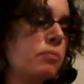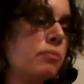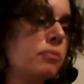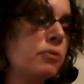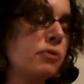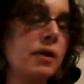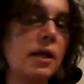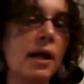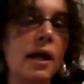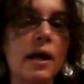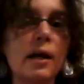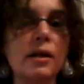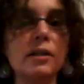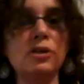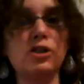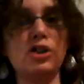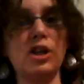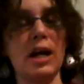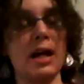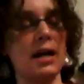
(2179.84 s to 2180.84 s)

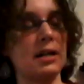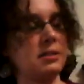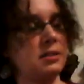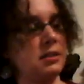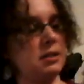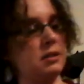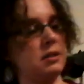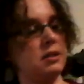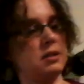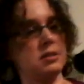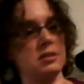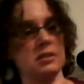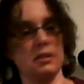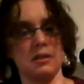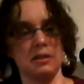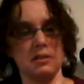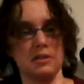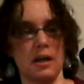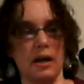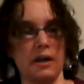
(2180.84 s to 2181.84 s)
Brianne Jackson is the
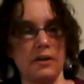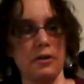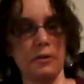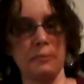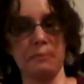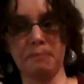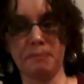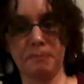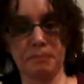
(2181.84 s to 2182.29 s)
designer.